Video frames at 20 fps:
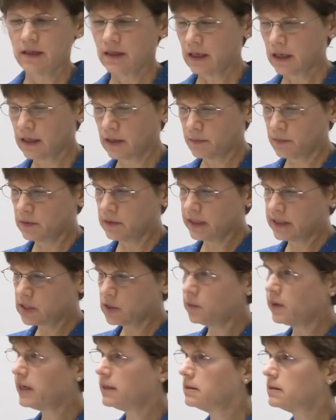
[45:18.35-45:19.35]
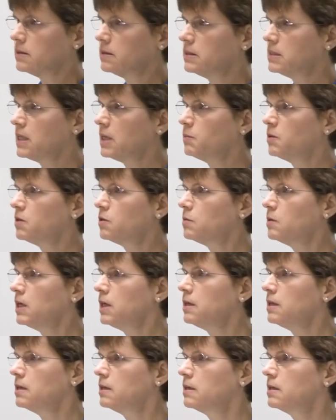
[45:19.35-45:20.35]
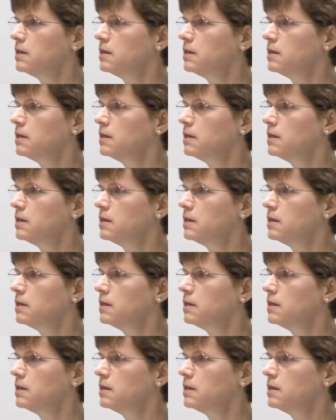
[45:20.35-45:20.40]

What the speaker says: Let's go on. Statement 3.